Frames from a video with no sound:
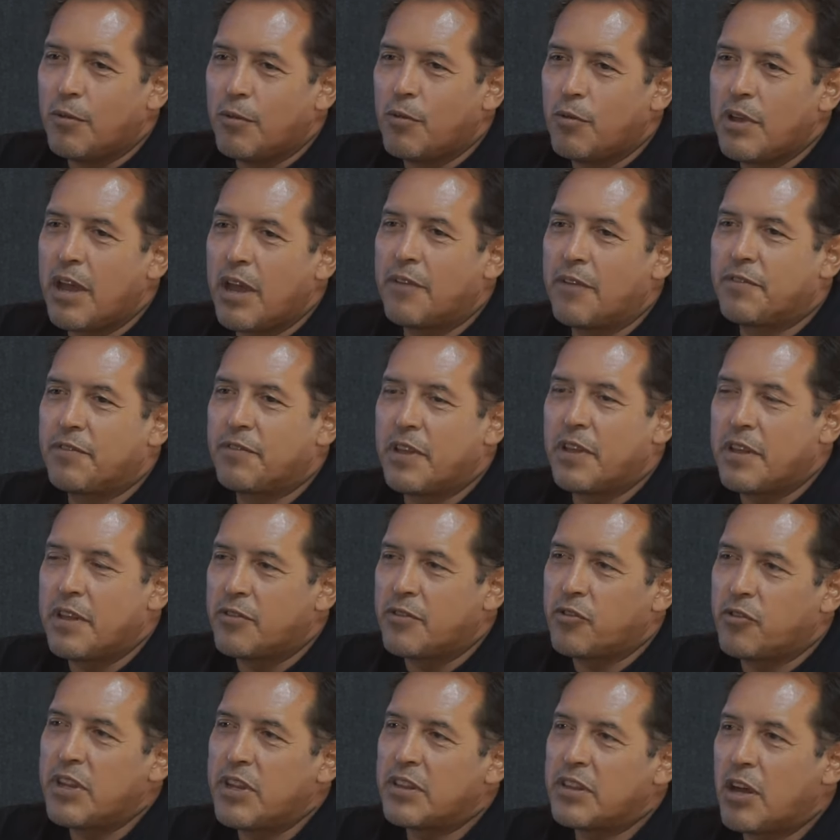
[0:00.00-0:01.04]
We have
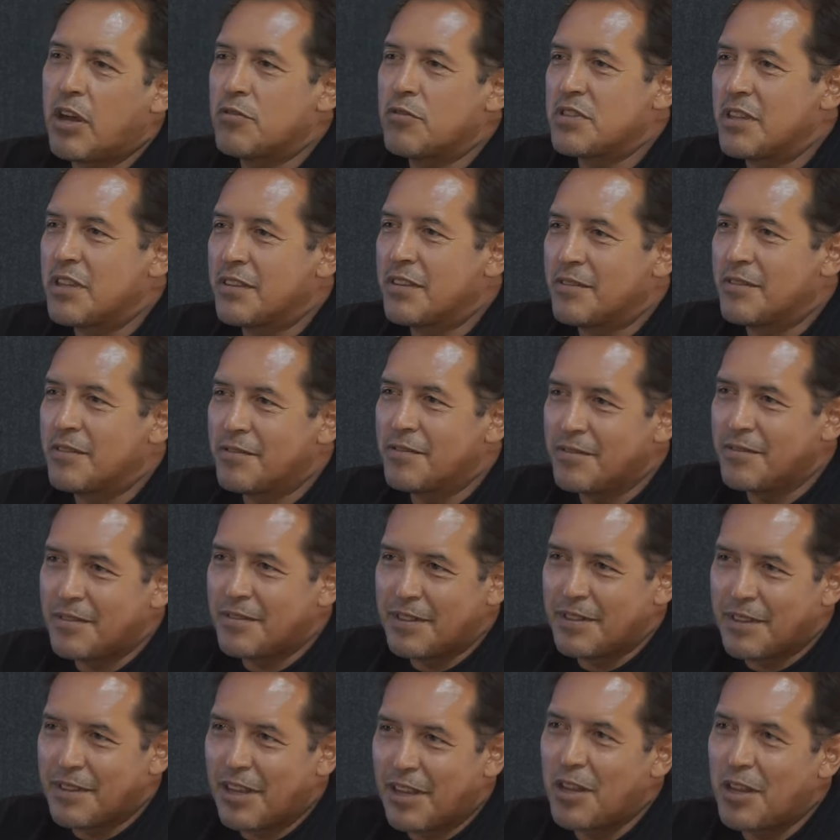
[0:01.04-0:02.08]
3,000
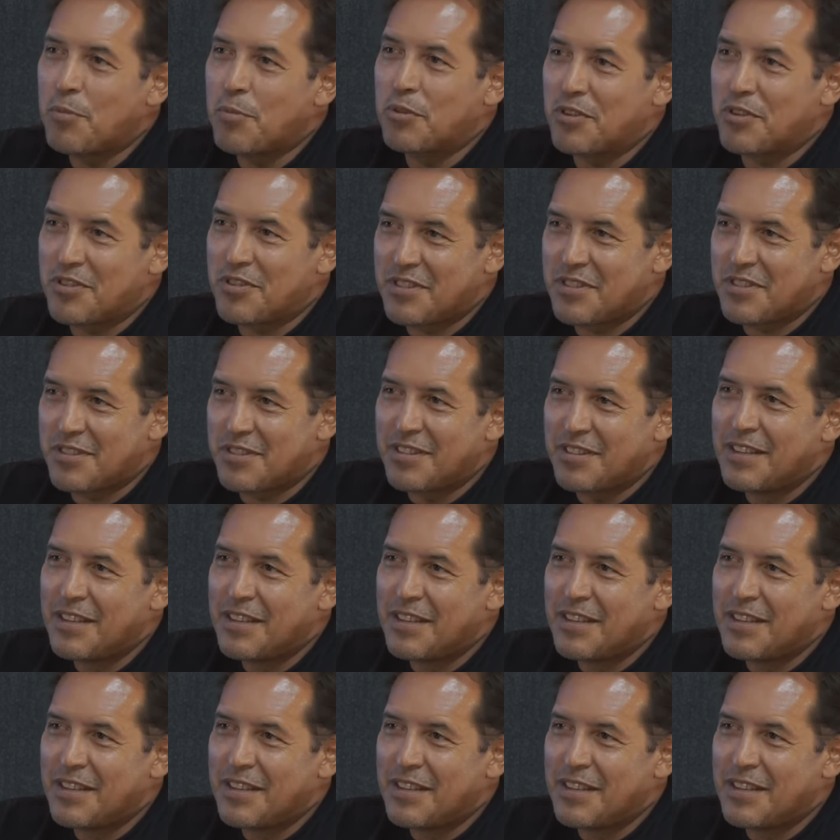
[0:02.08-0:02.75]
kilometers